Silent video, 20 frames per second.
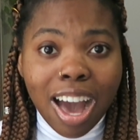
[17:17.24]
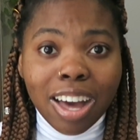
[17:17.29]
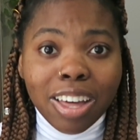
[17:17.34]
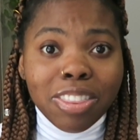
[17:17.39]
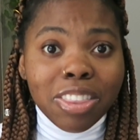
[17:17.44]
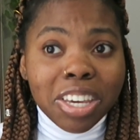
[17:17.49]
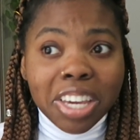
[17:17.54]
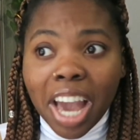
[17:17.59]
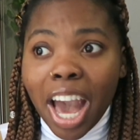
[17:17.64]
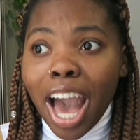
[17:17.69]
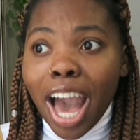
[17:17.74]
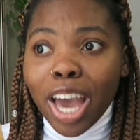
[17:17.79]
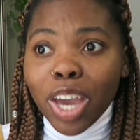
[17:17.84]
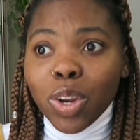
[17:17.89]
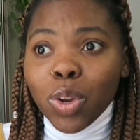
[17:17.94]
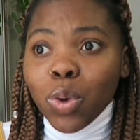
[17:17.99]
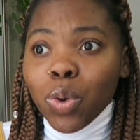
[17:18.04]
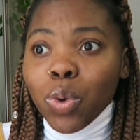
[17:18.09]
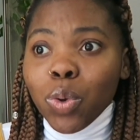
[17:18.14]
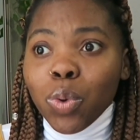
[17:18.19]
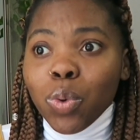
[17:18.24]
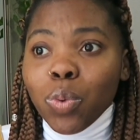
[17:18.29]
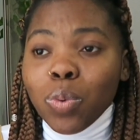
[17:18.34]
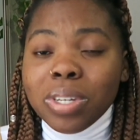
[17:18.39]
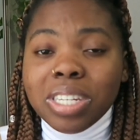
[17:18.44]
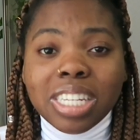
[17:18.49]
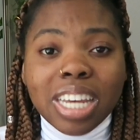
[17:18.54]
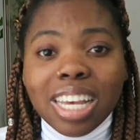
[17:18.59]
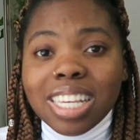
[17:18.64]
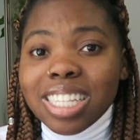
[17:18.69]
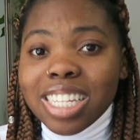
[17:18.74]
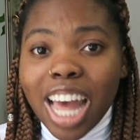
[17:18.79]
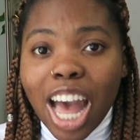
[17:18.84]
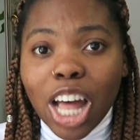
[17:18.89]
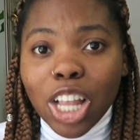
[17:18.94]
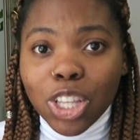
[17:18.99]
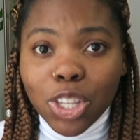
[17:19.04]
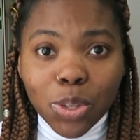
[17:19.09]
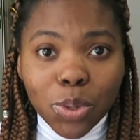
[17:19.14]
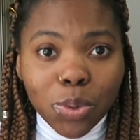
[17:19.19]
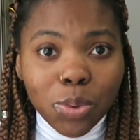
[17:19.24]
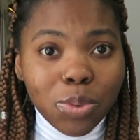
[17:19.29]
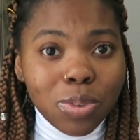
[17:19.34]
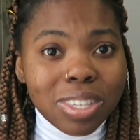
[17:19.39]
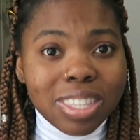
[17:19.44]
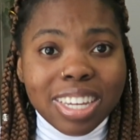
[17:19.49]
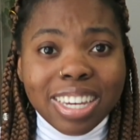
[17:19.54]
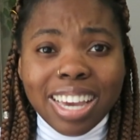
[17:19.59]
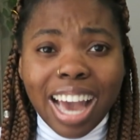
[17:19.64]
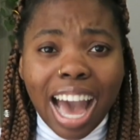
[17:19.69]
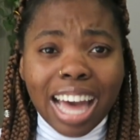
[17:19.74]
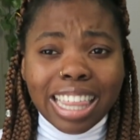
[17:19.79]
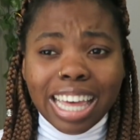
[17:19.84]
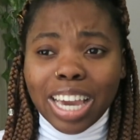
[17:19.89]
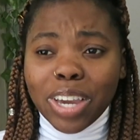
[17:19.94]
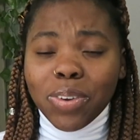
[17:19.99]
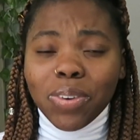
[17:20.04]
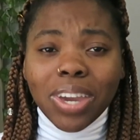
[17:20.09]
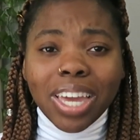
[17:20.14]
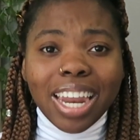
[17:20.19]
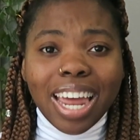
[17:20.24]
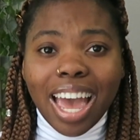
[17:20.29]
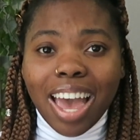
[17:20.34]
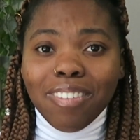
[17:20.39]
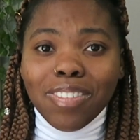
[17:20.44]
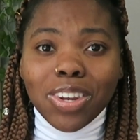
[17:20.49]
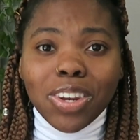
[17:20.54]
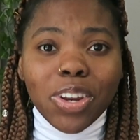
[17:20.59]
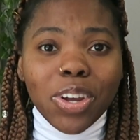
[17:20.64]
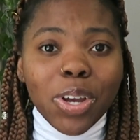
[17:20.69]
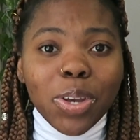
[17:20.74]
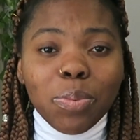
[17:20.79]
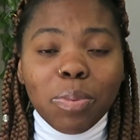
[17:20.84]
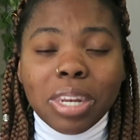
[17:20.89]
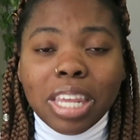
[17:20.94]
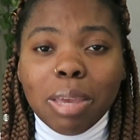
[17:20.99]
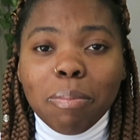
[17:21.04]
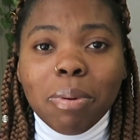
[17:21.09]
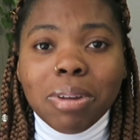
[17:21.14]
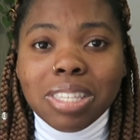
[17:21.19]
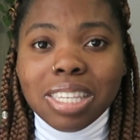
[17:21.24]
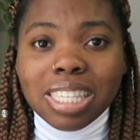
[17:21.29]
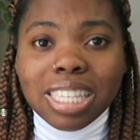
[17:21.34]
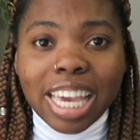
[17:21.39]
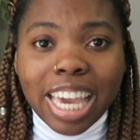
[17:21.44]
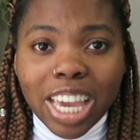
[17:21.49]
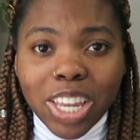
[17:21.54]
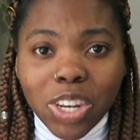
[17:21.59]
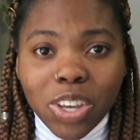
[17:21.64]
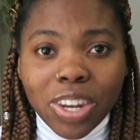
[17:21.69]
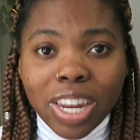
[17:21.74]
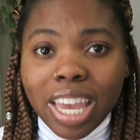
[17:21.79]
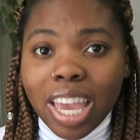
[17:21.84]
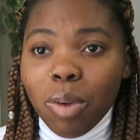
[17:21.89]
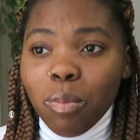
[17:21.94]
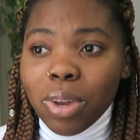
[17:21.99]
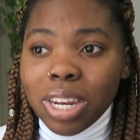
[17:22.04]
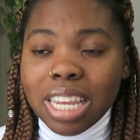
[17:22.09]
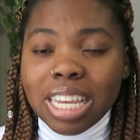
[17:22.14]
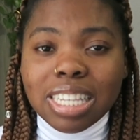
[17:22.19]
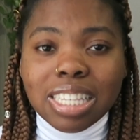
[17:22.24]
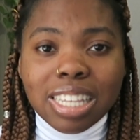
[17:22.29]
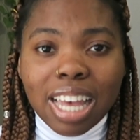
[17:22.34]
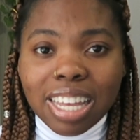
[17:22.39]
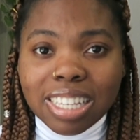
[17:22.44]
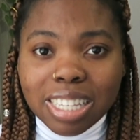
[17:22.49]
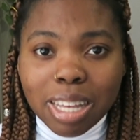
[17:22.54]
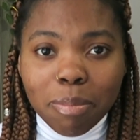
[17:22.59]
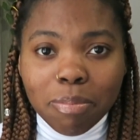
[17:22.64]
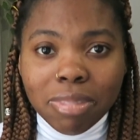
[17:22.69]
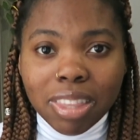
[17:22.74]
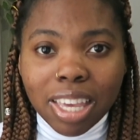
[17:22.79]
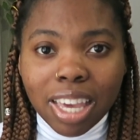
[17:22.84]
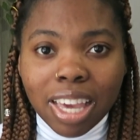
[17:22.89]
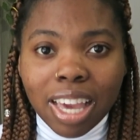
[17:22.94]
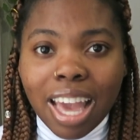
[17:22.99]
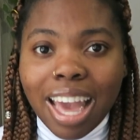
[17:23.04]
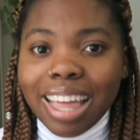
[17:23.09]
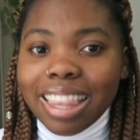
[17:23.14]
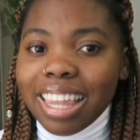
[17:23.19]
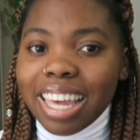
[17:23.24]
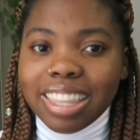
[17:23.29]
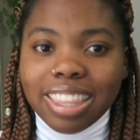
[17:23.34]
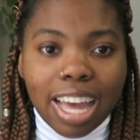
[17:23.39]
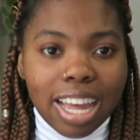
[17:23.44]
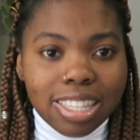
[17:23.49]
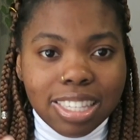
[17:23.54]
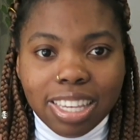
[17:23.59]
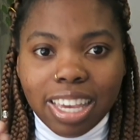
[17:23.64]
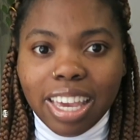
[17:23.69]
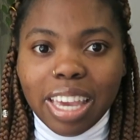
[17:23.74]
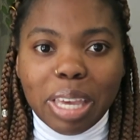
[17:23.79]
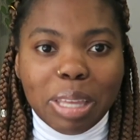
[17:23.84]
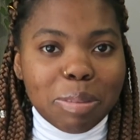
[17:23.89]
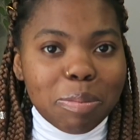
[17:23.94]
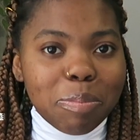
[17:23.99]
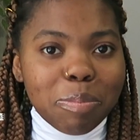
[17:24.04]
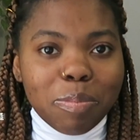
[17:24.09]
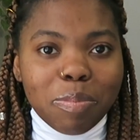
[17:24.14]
the God who does not lose, the God that created heaven and earth, when he puts his hand on it and when he says something, like, that's it.